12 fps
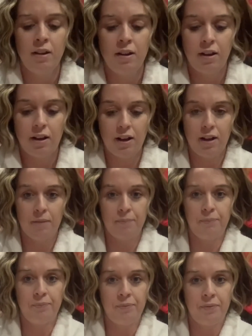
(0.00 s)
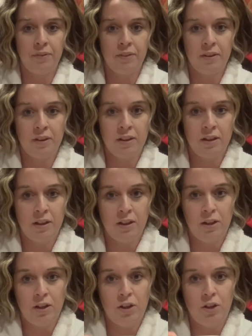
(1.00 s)
um,
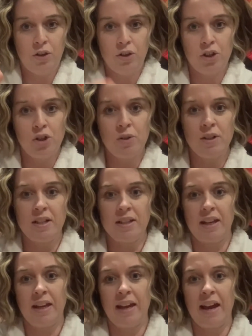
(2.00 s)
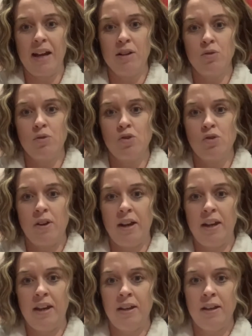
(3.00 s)
you could use it as like a candle tray
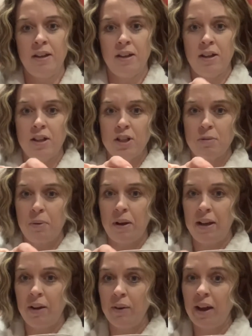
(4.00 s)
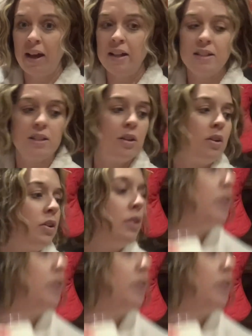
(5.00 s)
to put a little candle on.